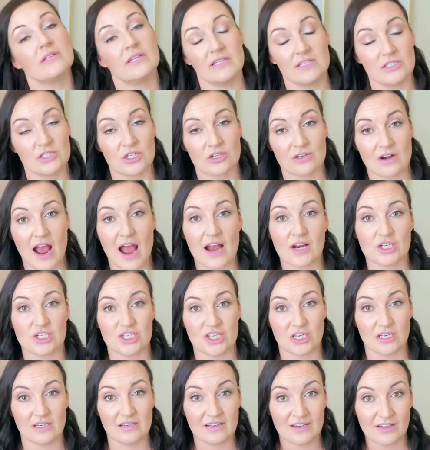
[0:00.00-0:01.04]

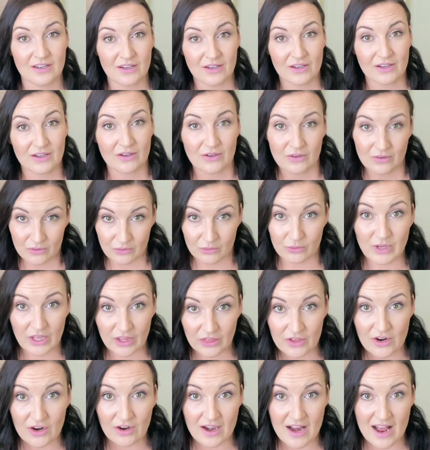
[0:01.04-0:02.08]
interaction with
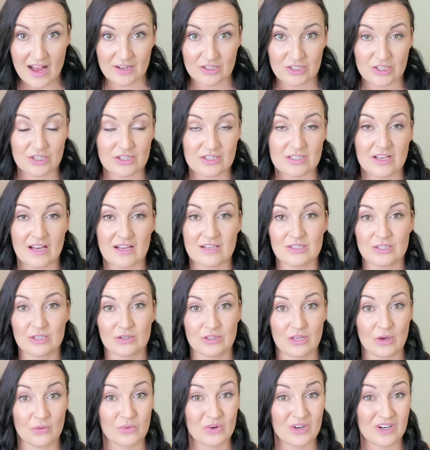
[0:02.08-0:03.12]
our exercise so
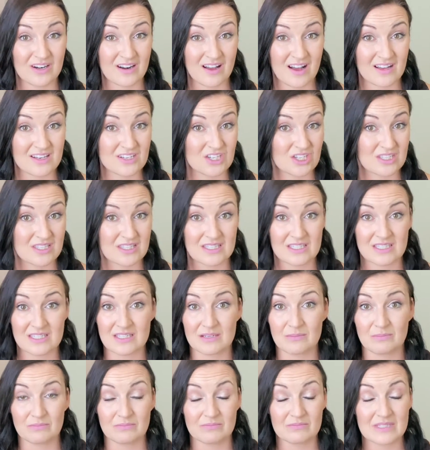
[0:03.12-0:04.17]
that we're not just
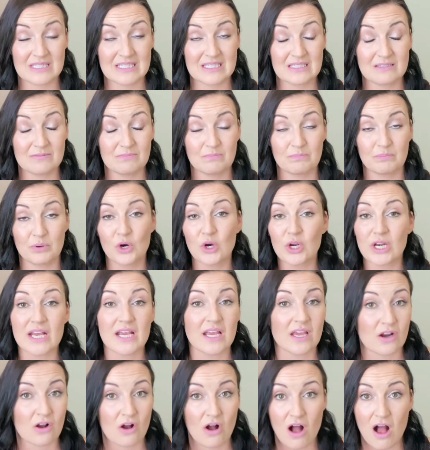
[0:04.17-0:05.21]
putting
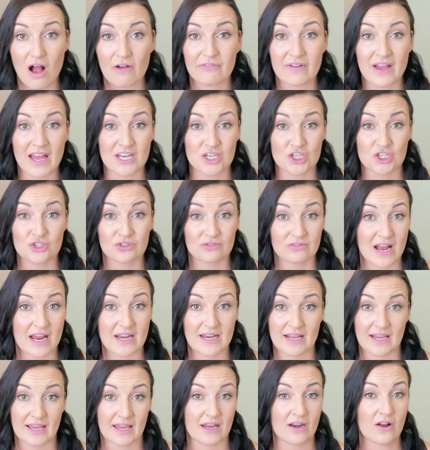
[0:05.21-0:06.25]
it off and
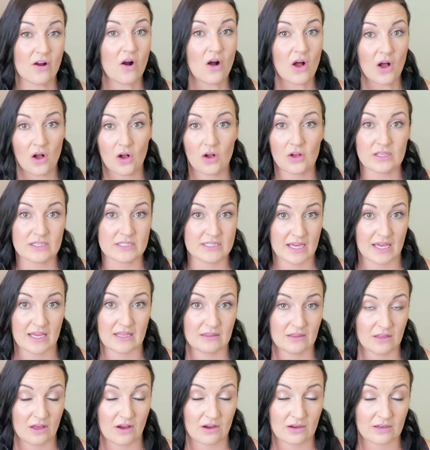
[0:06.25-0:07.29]
dreading it all day
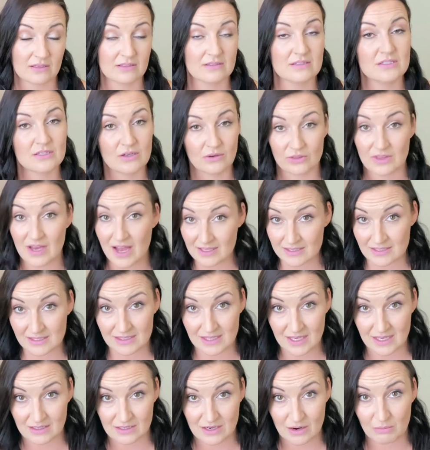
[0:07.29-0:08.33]
long. So that's
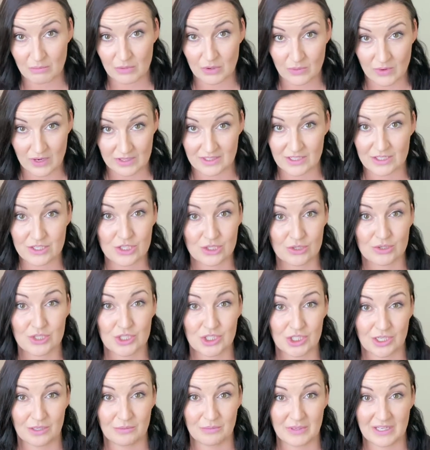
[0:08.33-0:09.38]
thing number one that you
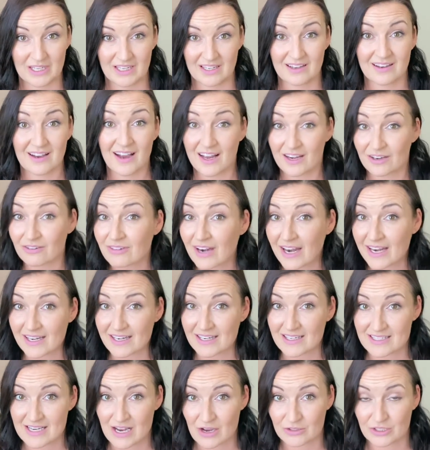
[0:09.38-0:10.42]
should be kind of
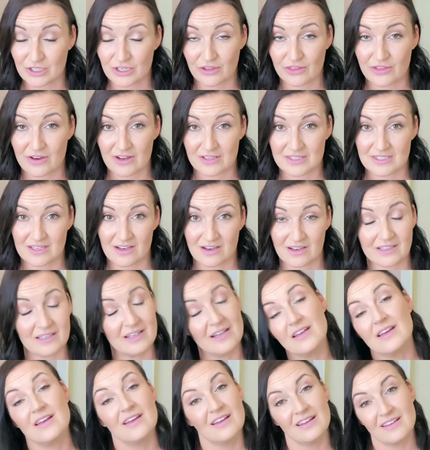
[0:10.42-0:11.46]
writing down your thoughts on.
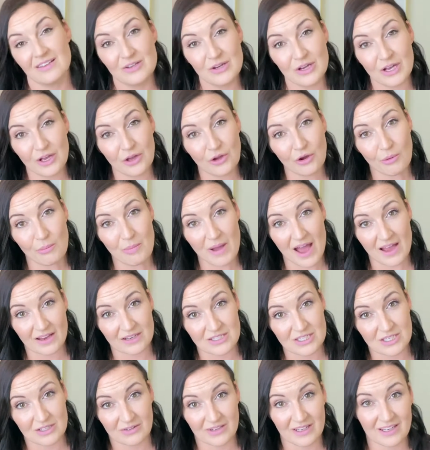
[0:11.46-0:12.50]
You can go back
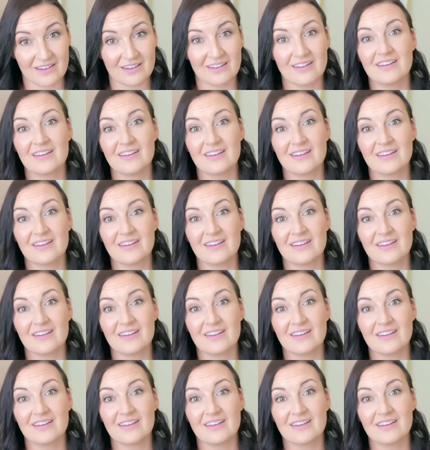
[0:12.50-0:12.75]
to it.